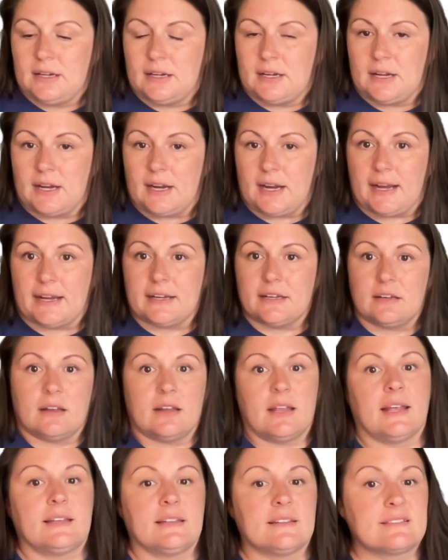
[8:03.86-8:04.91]

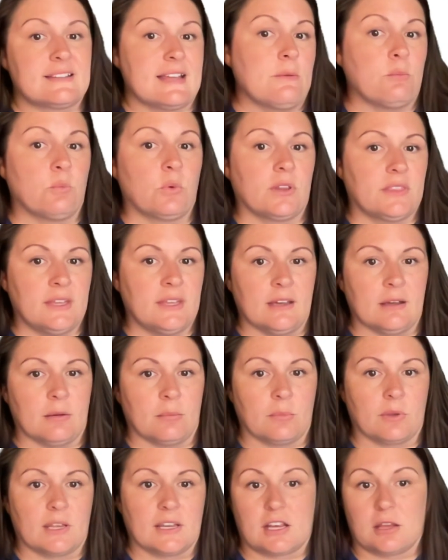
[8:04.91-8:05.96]
And same with them.
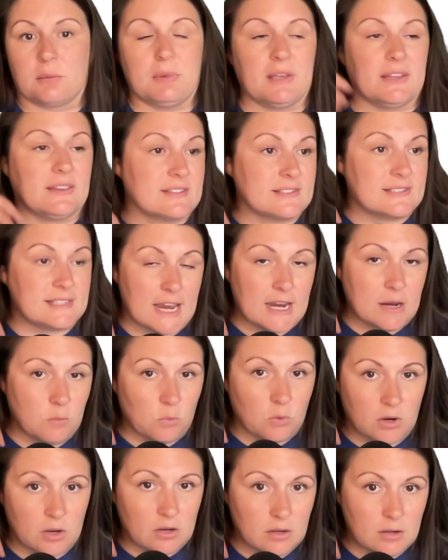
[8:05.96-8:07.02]
It can be the same
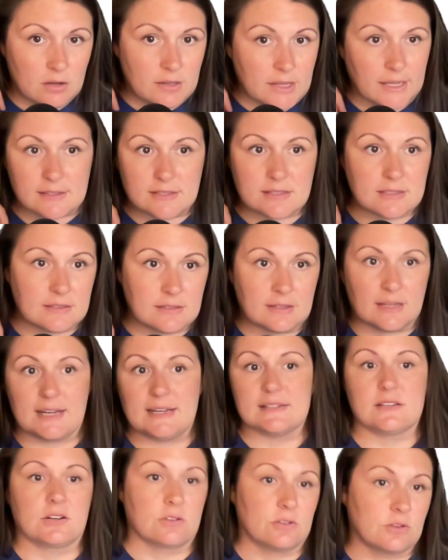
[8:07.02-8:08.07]
word that's
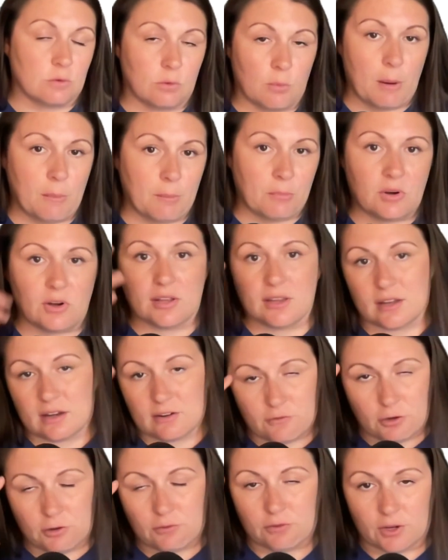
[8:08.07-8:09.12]
easier to remember, and then if
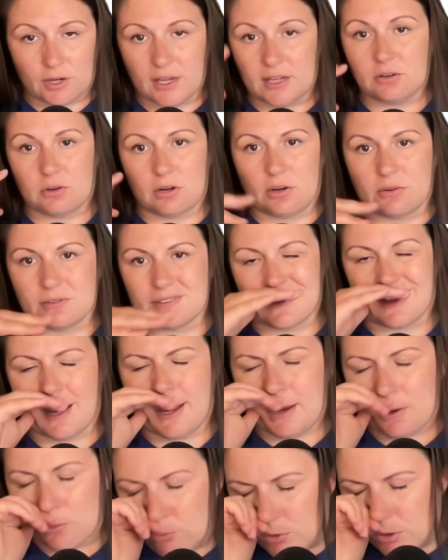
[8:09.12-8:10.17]
you forget, you can always say, hey,
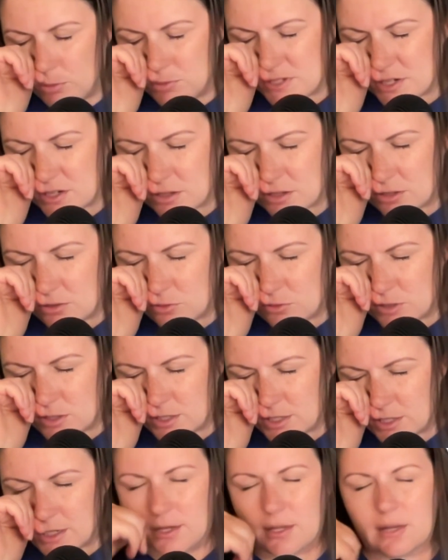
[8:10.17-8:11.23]
what was our code word
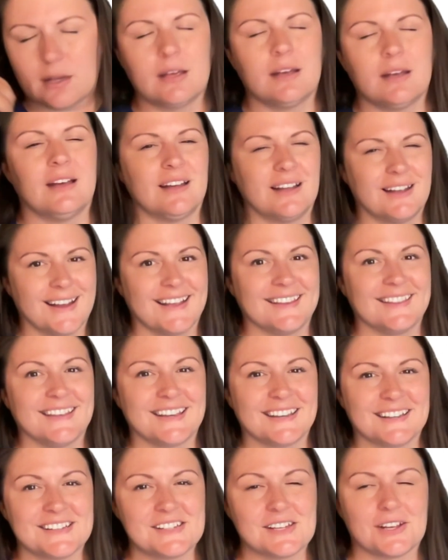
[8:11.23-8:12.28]
again? And they
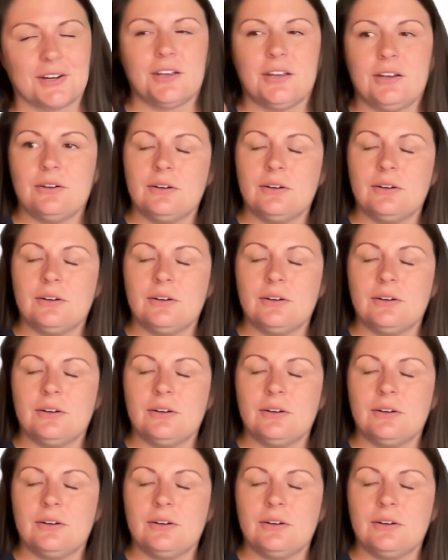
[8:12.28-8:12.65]
can tell you.